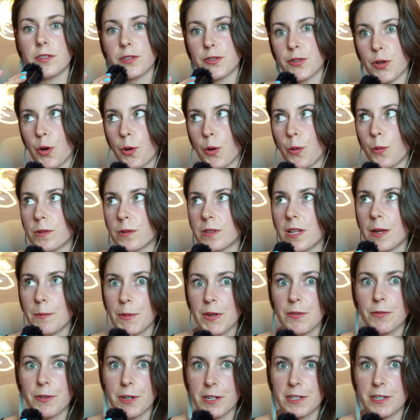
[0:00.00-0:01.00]
So let
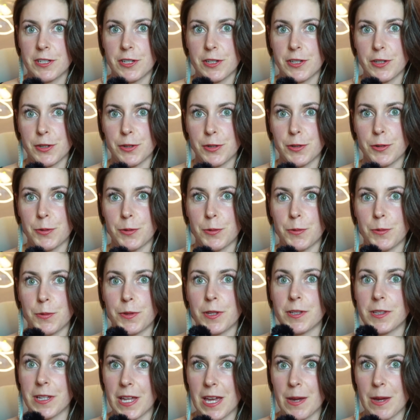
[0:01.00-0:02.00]
me read to
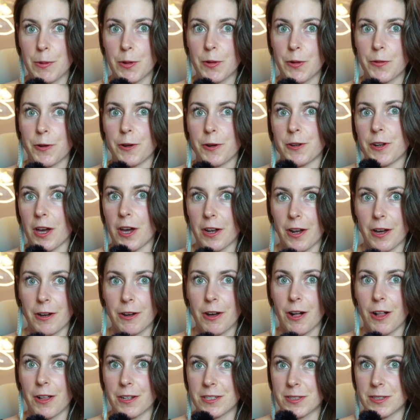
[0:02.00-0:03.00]
you the label for a
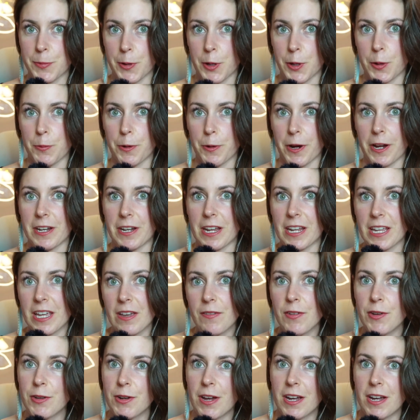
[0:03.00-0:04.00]
non-alcoholic spirit brand and
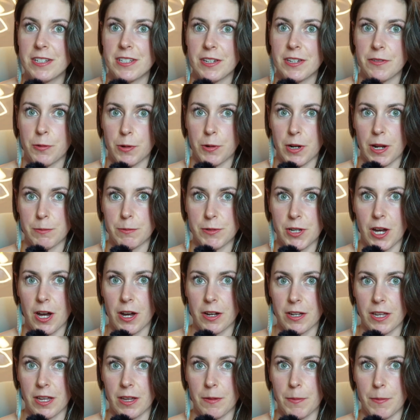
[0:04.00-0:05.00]
give you an idea of what I'm
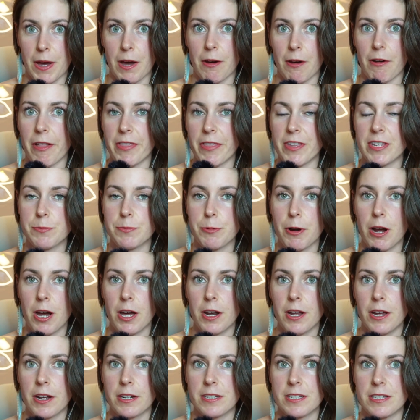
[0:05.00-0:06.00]
talking about. And this
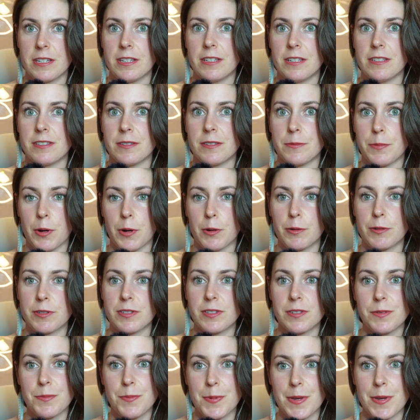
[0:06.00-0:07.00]
product is
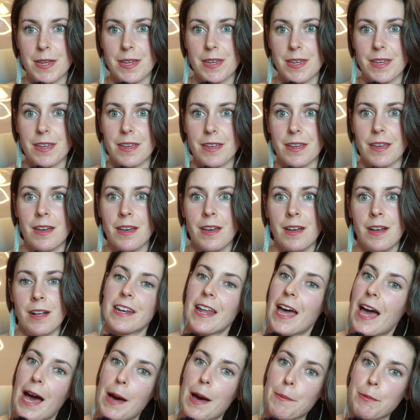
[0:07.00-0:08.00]
supposed to be
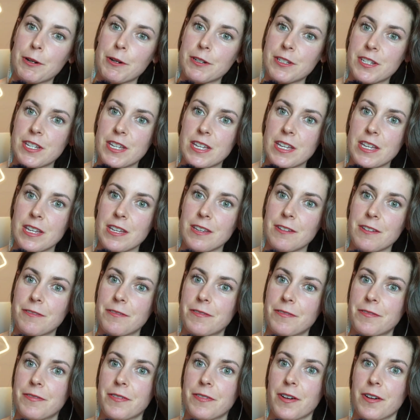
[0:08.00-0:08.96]
an aperitif.